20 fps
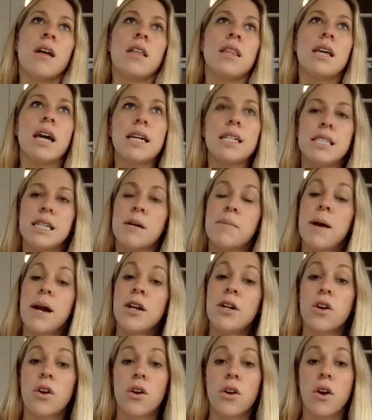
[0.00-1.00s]
the idea
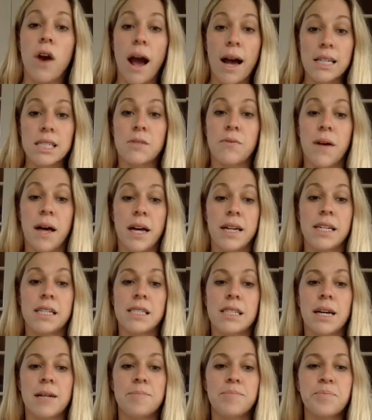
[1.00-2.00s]
behind grass-fed
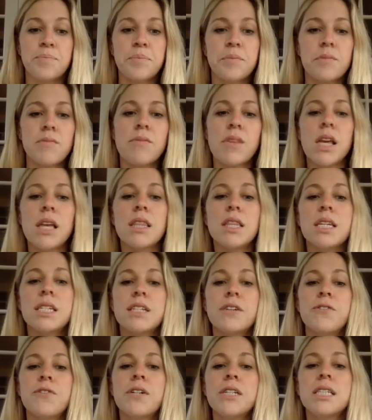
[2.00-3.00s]
is that the
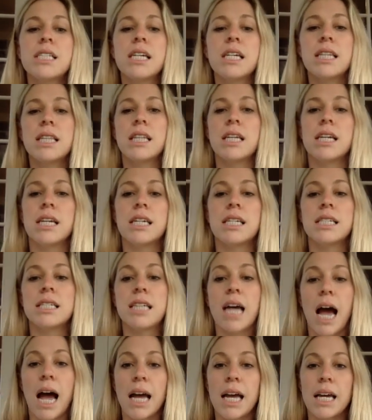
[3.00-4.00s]
difference in the
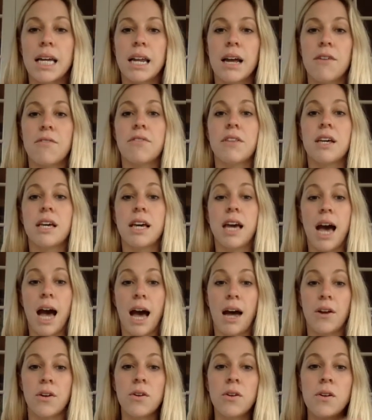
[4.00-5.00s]
diet of the
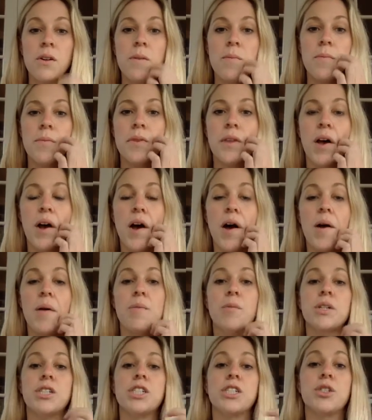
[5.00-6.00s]
cattle,
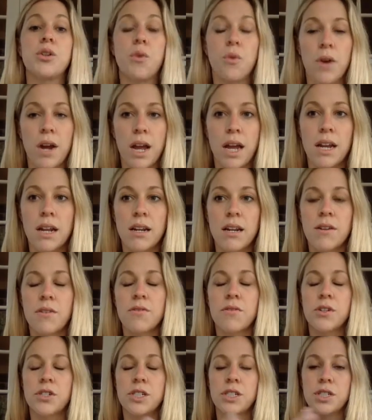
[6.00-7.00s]
which is grain
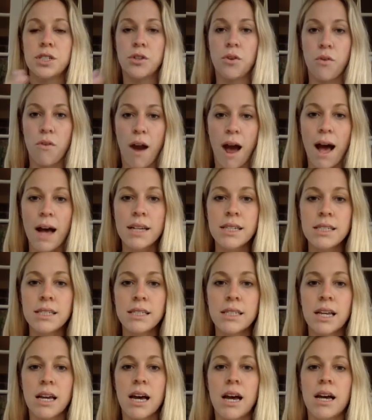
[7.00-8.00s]
versus
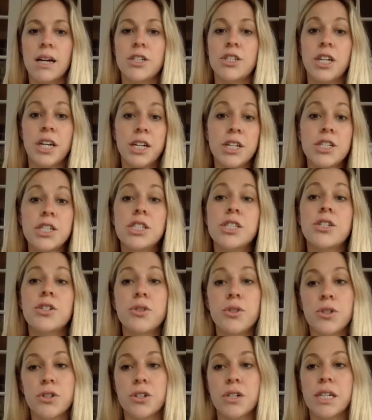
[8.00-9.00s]
grass, changes the
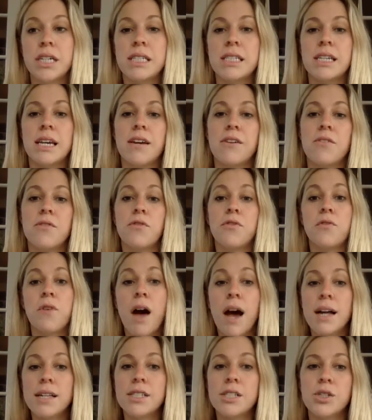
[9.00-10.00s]
nutrients and
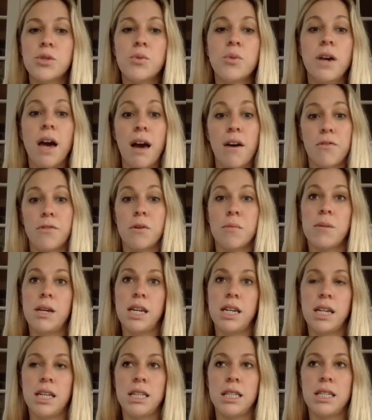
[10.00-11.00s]
fats you get from
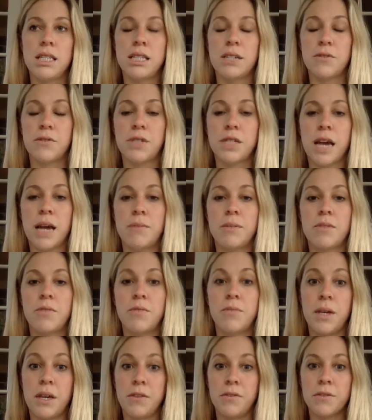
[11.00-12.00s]
eating the different types of
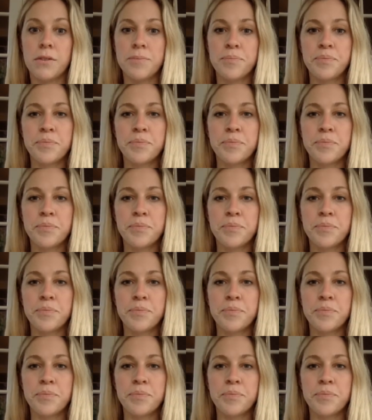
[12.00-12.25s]
beef.